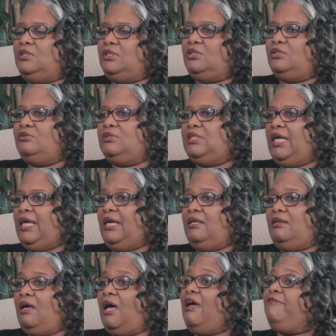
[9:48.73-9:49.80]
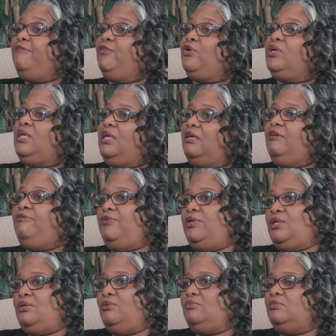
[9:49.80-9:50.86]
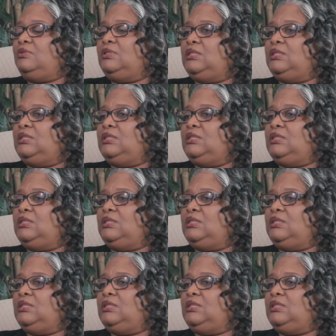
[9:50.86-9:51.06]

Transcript: that I forgive you.